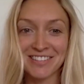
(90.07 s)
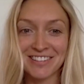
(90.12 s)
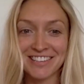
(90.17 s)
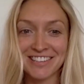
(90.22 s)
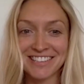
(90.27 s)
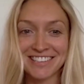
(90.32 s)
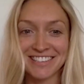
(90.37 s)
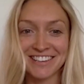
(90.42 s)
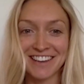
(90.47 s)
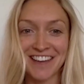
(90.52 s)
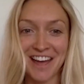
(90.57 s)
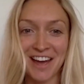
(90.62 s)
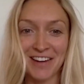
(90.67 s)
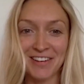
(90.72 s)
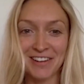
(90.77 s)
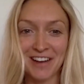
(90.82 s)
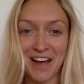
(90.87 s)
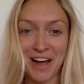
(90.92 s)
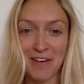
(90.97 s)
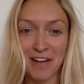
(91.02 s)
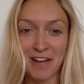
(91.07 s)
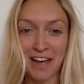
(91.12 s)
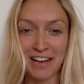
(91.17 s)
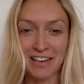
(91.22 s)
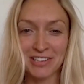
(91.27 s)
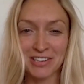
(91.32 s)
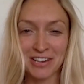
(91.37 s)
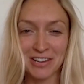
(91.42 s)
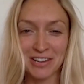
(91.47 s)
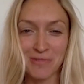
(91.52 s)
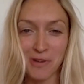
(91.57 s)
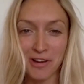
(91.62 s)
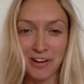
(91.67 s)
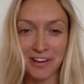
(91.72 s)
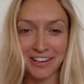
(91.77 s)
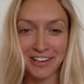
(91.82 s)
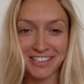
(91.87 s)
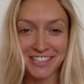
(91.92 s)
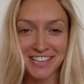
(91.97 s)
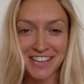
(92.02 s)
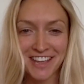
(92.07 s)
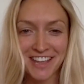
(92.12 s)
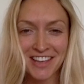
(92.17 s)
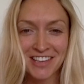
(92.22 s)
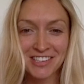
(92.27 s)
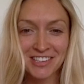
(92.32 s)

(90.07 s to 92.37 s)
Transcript: question: how how it actually works.